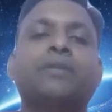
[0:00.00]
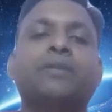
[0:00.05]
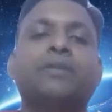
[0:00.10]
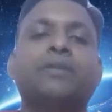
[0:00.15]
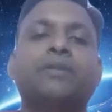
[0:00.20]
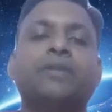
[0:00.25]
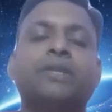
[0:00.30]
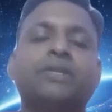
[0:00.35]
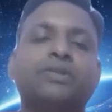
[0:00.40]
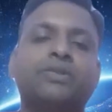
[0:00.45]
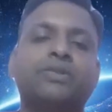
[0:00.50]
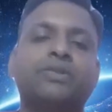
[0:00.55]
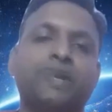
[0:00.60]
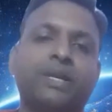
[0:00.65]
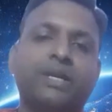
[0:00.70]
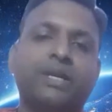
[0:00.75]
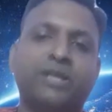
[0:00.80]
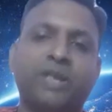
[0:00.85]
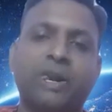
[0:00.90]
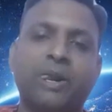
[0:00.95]
Next, you
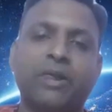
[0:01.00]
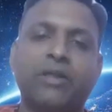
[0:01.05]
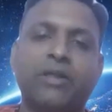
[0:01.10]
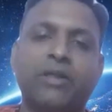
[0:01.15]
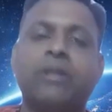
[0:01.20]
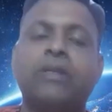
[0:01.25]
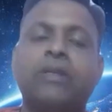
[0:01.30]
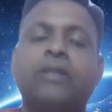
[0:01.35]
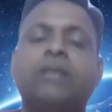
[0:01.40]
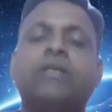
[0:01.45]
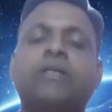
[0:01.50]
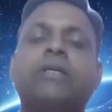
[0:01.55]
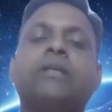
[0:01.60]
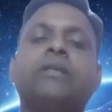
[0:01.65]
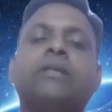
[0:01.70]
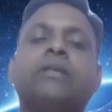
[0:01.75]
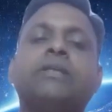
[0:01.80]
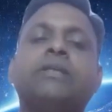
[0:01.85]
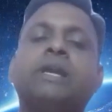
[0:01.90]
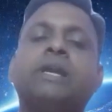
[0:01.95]
write,
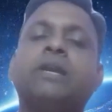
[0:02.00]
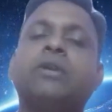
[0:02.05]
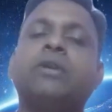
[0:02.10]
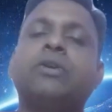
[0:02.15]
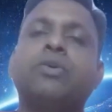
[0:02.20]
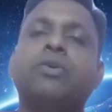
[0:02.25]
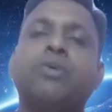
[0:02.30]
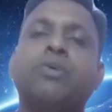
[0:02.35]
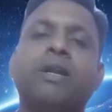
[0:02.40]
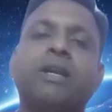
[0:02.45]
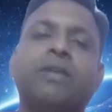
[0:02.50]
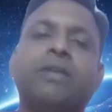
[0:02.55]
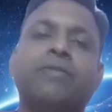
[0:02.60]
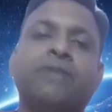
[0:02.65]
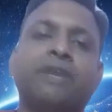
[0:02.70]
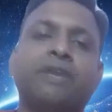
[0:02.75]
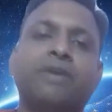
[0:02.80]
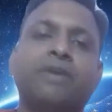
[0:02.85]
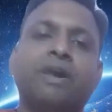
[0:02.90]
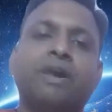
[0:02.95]
here 2 and 5
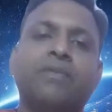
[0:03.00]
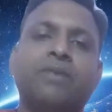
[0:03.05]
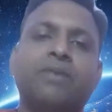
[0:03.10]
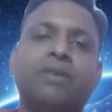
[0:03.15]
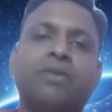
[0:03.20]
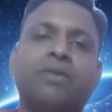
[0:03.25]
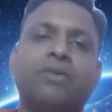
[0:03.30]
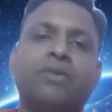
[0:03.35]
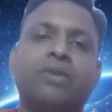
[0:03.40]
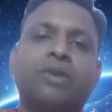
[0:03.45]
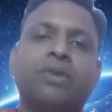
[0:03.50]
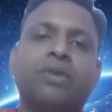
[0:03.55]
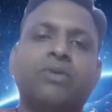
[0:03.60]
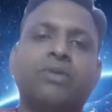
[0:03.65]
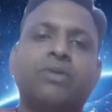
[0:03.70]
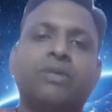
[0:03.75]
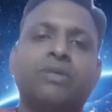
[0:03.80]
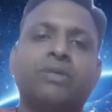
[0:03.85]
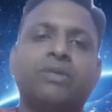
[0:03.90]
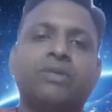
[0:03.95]
are Mercury
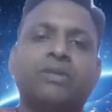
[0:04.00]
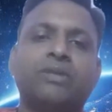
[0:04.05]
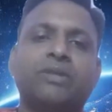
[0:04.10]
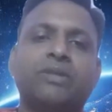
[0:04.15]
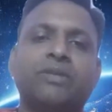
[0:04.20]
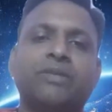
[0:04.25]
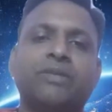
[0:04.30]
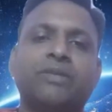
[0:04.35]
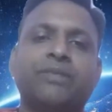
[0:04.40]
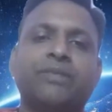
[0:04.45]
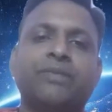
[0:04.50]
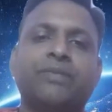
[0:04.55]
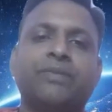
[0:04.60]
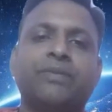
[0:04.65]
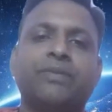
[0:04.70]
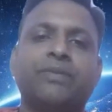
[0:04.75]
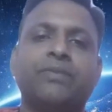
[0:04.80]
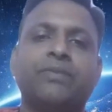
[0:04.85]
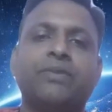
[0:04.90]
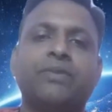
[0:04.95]
houses.
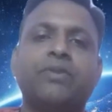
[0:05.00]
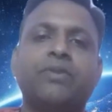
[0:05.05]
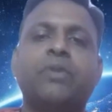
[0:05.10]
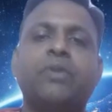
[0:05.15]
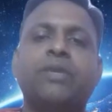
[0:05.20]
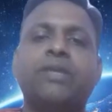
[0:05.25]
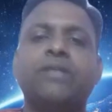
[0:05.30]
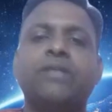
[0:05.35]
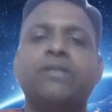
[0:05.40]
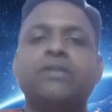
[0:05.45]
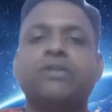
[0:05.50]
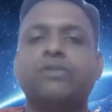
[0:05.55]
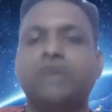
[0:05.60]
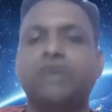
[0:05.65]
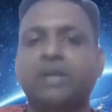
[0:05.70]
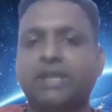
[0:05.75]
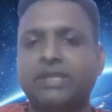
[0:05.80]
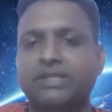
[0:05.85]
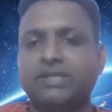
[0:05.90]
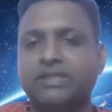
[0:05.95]
Mercury is dual
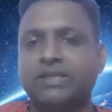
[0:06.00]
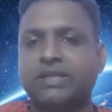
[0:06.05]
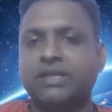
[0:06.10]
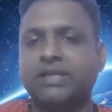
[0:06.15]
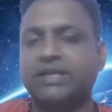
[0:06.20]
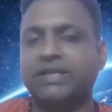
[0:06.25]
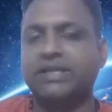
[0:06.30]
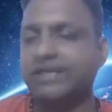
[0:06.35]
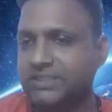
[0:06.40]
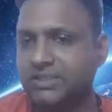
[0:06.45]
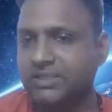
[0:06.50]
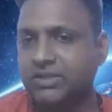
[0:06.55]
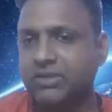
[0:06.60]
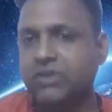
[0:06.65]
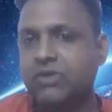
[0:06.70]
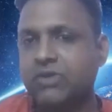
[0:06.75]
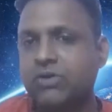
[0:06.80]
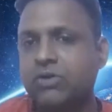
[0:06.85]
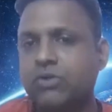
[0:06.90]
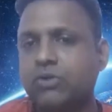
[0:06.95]
nature. Hence,
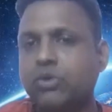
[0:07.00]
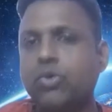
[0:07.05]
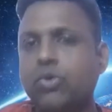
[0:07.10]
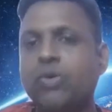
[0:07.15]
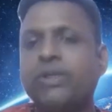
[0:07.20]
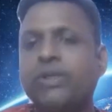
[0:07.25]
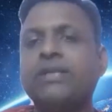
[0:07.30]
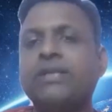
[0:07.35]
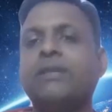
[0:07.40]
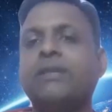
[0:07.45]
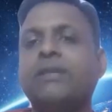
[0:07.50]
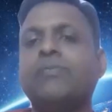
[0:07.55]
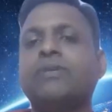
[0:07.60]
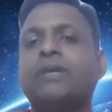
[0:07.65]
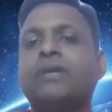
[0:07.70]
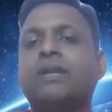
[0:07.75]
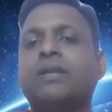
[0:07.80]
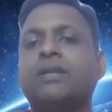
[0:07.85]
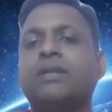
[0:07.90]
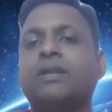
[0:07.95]
two incomes
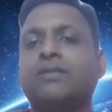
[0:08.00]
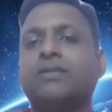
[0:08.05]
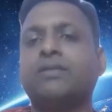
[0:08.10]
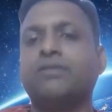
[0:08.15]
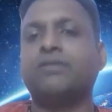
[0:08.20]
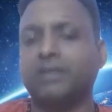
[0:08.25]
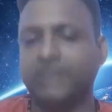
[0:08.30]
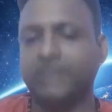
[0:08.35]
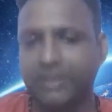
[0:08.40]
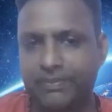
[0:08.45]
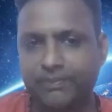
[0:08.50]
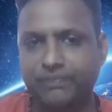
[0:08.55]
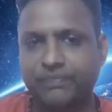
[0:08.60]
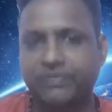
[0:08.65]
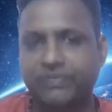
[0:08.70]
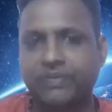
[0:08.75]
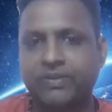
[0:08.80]
are there for them.